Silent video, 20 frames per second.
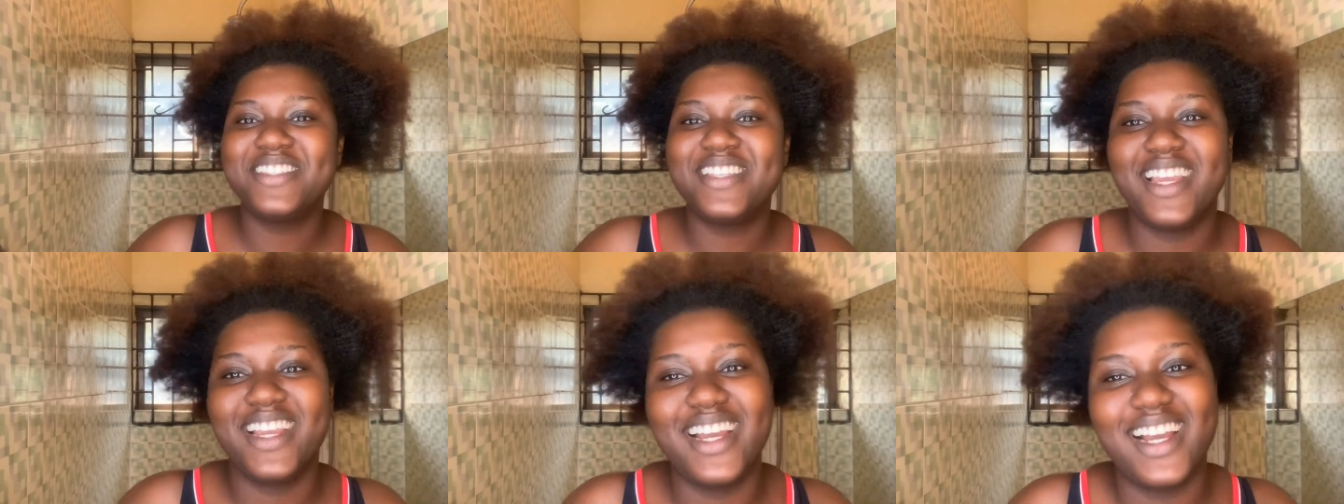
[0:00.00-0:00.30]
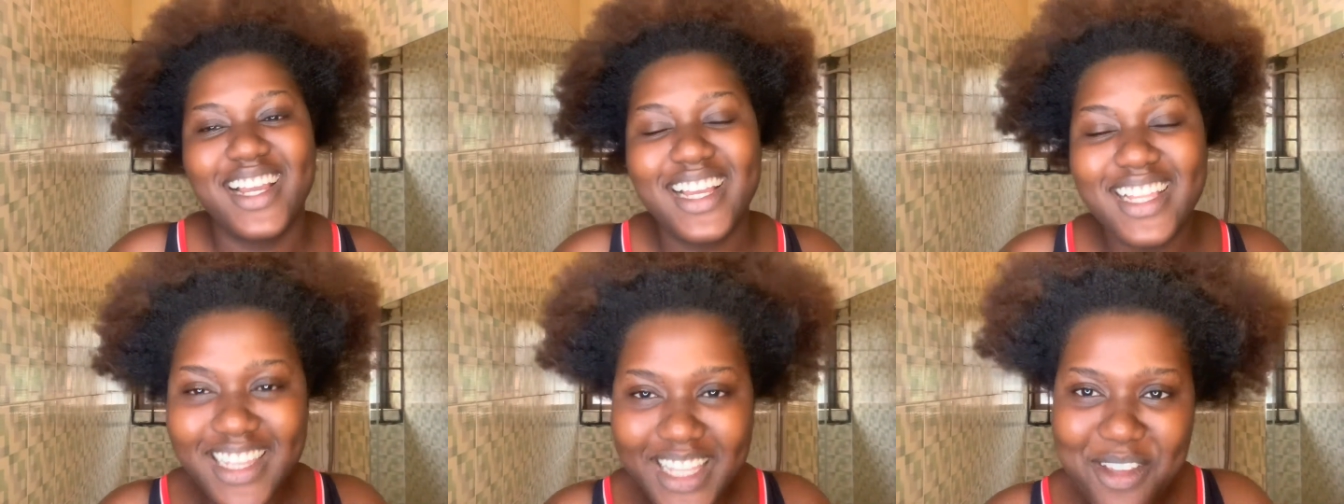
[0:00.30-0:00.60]

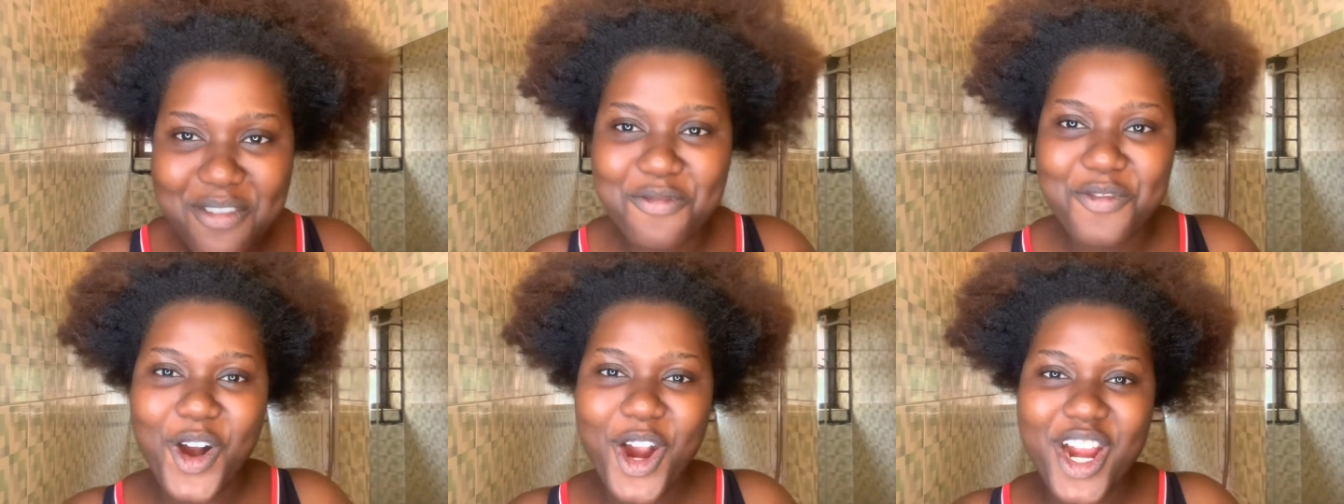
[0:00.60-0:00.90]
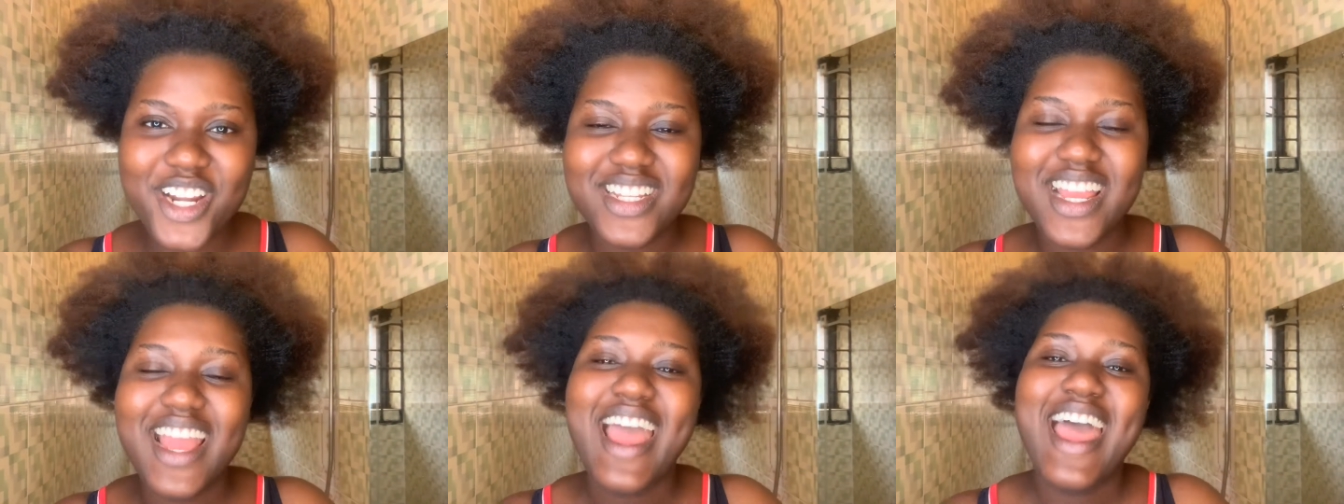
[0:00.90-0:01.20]
Tega
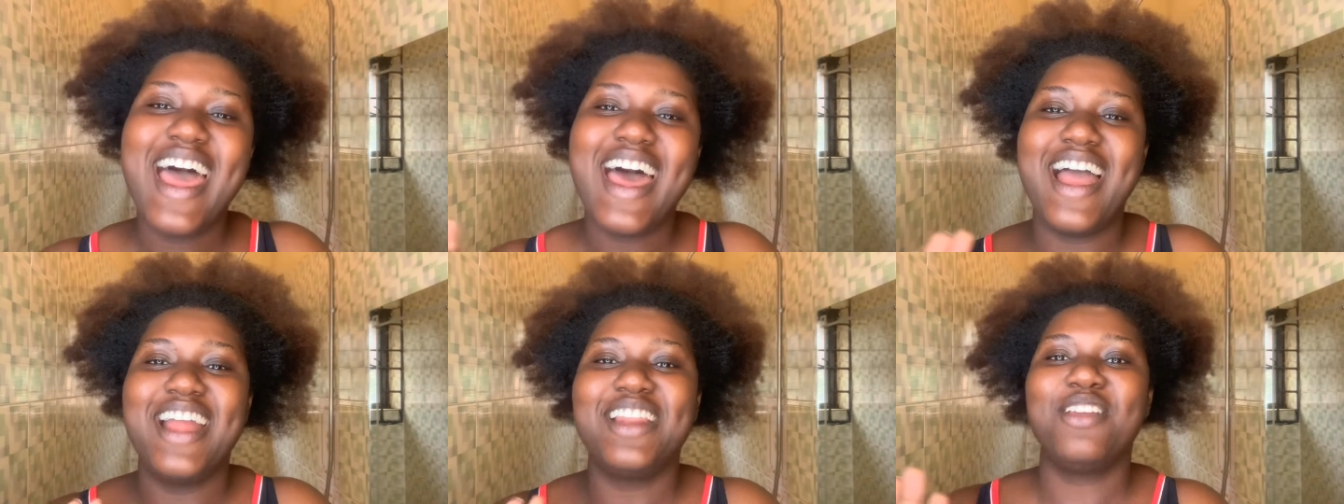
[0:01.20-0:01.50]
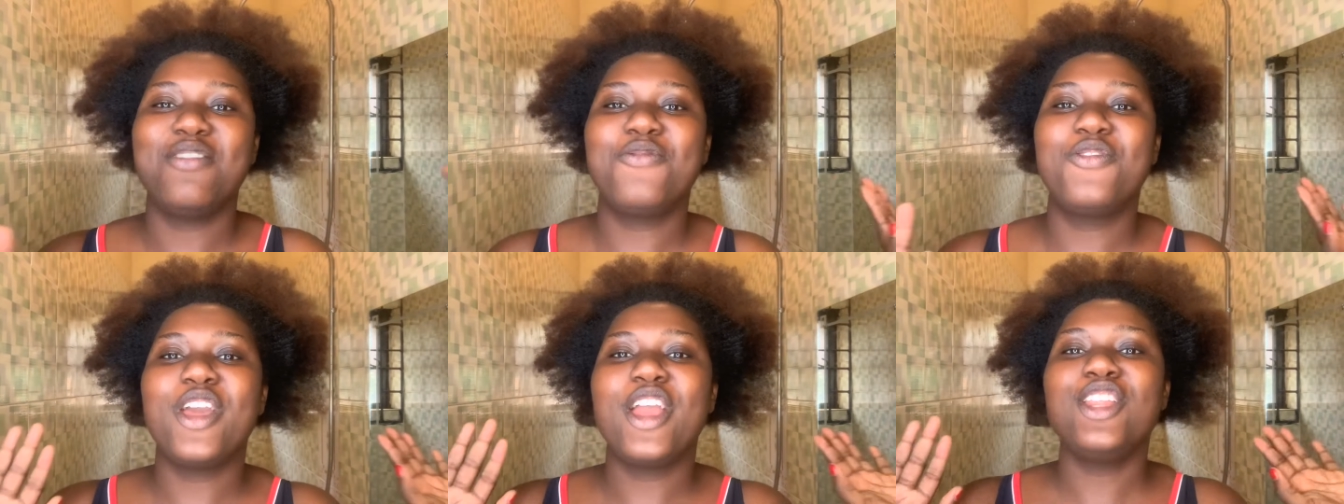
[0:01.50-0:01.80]
Clifford and
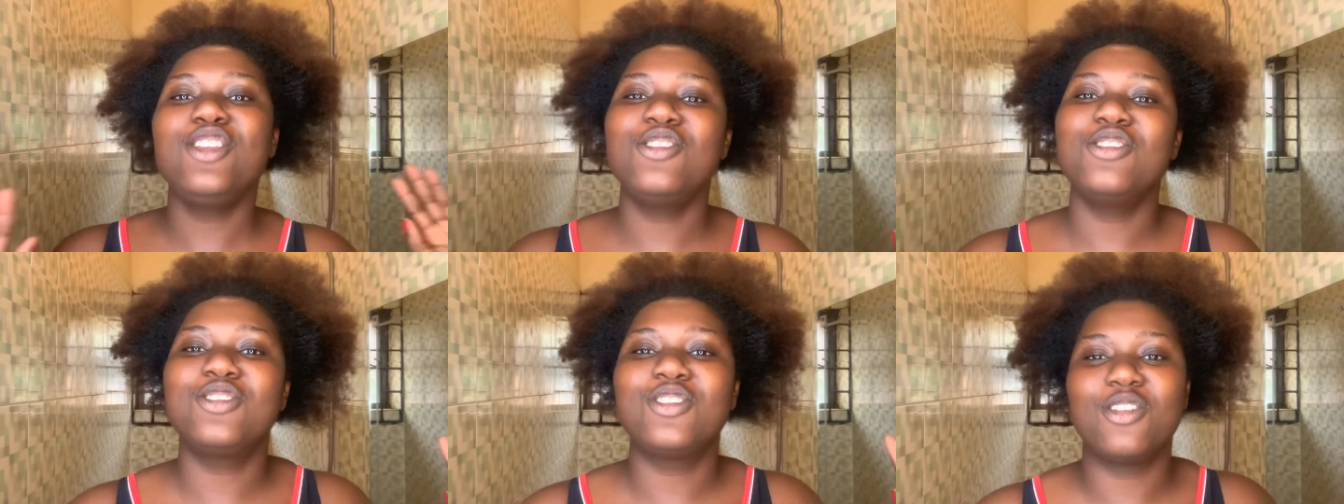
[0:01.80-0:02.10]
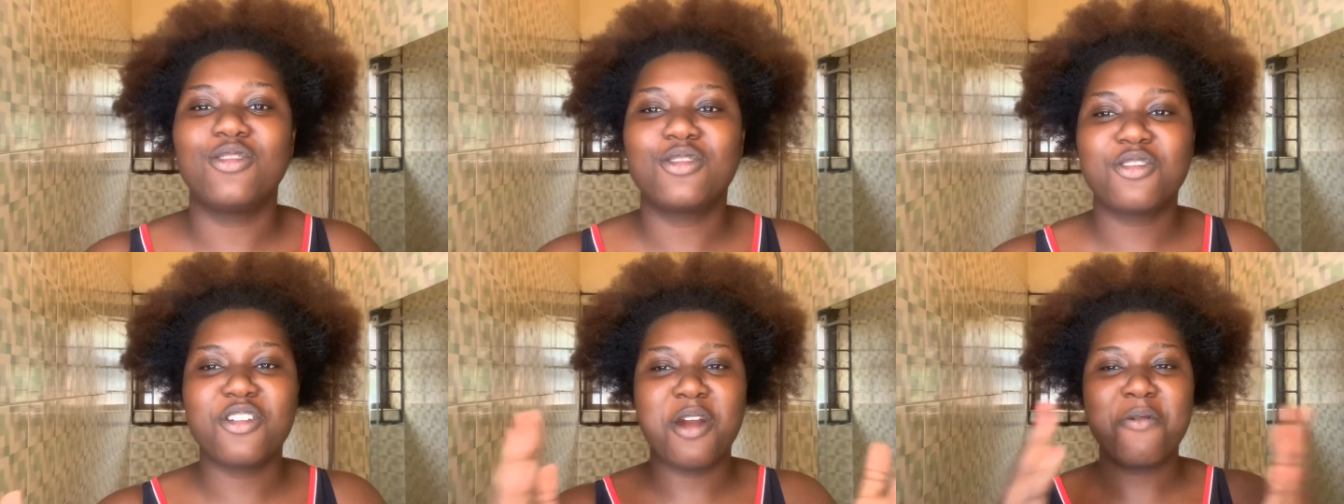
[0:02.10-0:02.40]
if you're a new
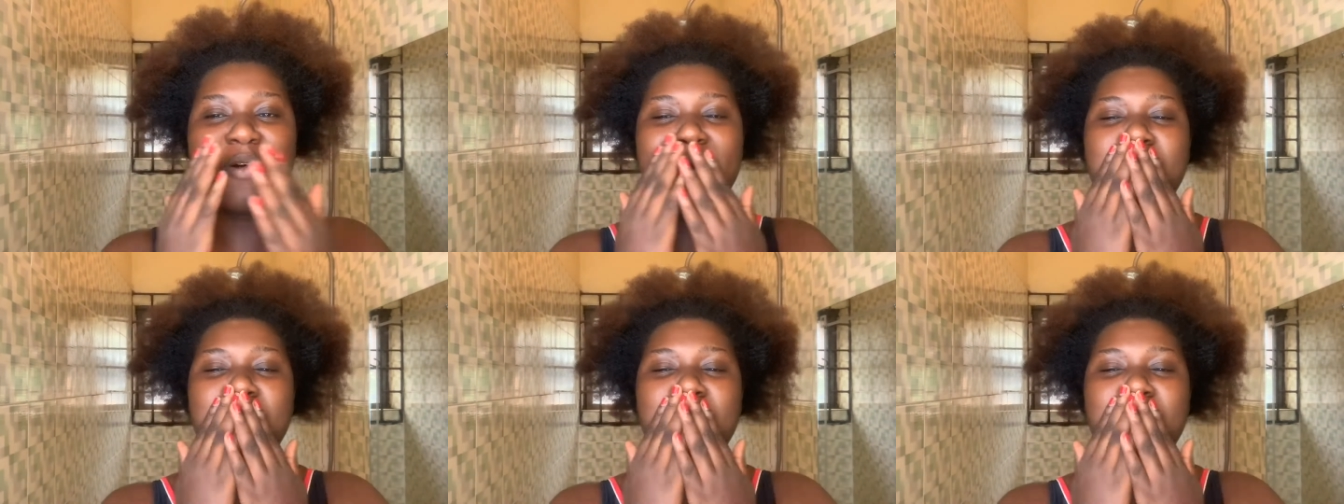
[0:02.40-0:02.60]
subscriber